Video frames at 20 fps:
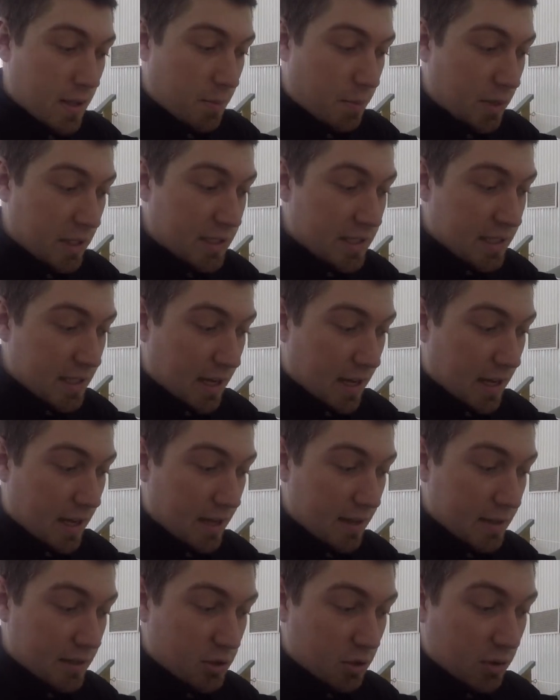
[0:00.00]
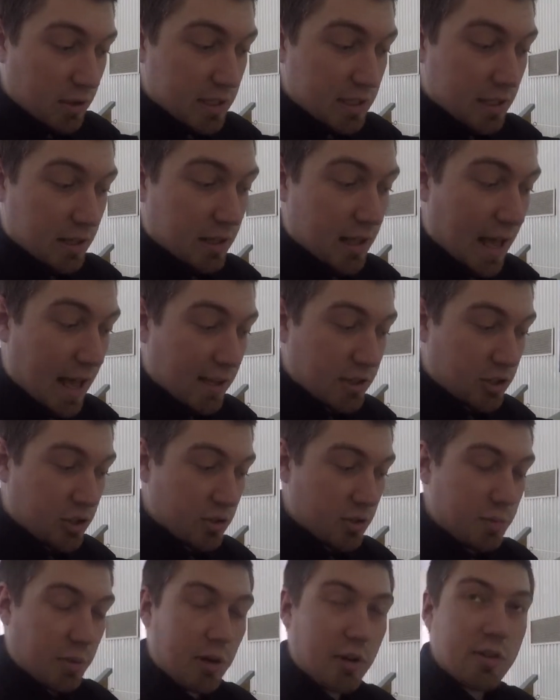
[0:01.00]
But so this is the last
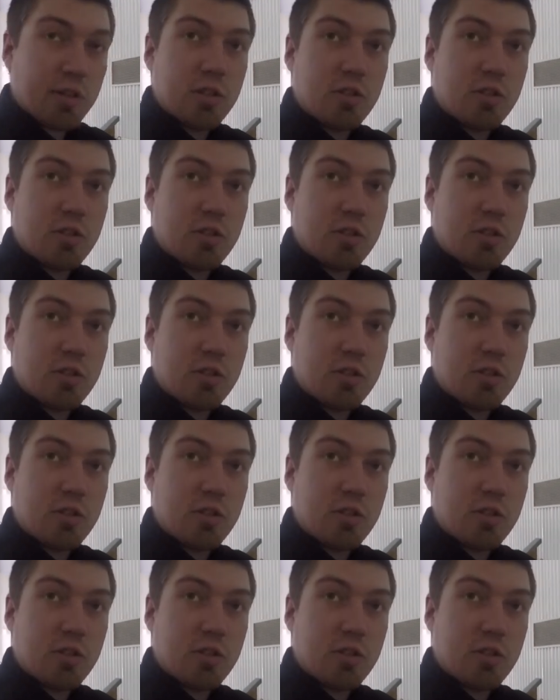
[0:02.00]
year's model.